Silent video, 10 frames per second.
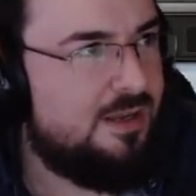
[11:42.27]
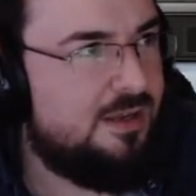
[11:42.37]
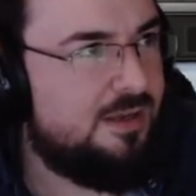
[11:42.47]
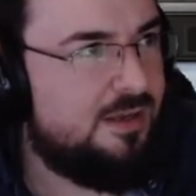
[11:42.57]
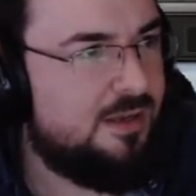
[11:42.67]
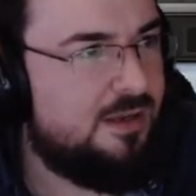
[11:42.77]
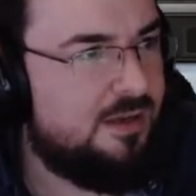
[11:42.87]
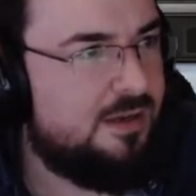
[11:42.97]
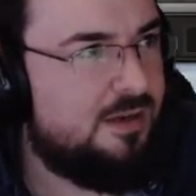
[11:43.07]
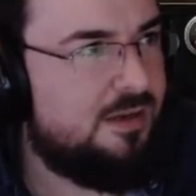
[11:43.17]
Yeah.
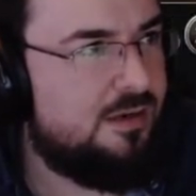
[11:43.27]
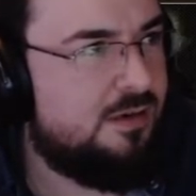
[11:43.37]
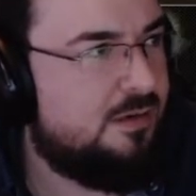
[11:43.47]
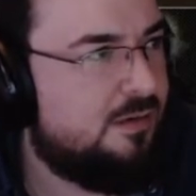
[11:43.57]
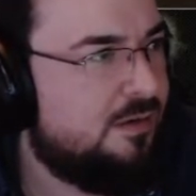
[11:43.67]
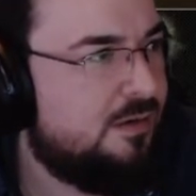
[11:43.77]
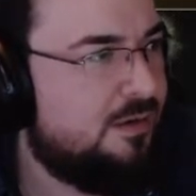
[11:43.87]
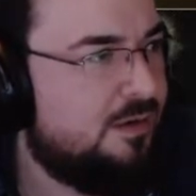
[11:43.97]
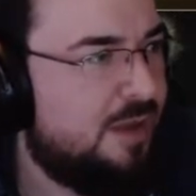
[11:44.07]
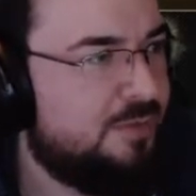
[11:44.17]

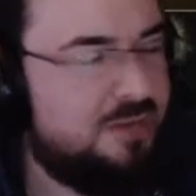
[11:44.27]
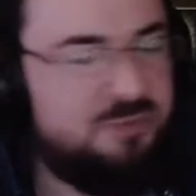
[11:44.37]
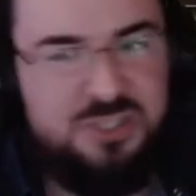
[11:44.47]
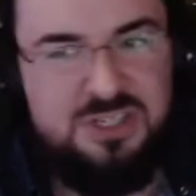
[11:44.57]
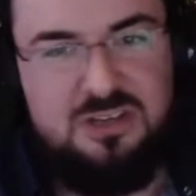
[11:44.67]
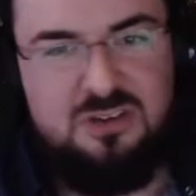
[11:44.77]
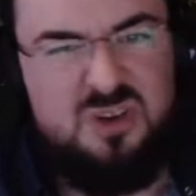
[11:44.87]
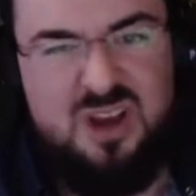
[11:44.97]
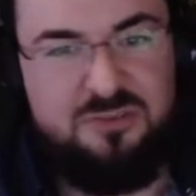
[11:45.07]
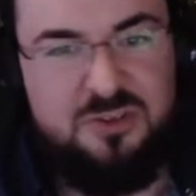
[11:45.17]
I mean, I'm just saying you don't
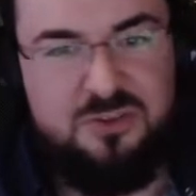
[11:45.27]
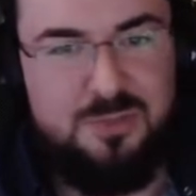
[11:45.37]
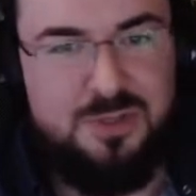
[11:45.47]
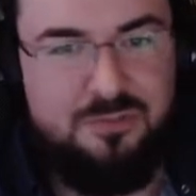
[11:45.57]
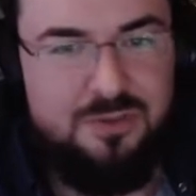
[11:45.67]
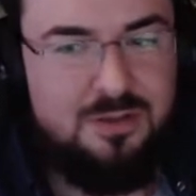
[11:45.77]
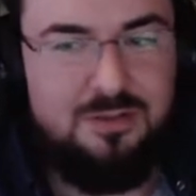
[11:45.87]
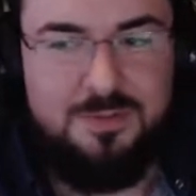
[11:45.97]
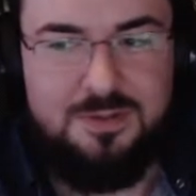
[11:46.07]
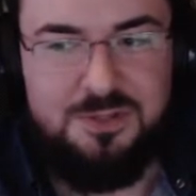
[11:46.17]
have to do Bolivia.
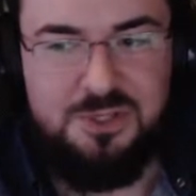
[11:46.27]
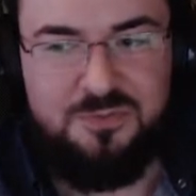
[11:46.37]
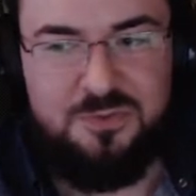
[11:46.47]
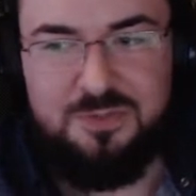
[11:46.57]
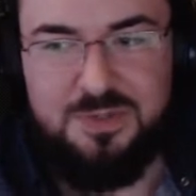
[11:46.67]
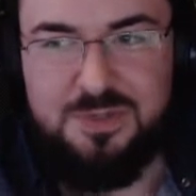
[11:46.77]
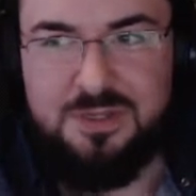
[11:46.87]
I just thought it might be.